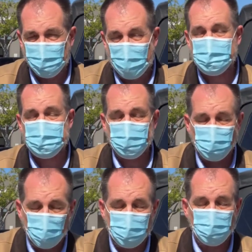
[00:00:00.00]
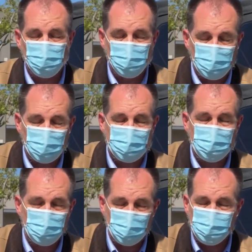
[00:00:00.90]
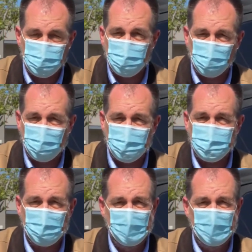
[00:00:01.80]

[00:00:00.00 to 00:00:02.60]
That's what really what truth is.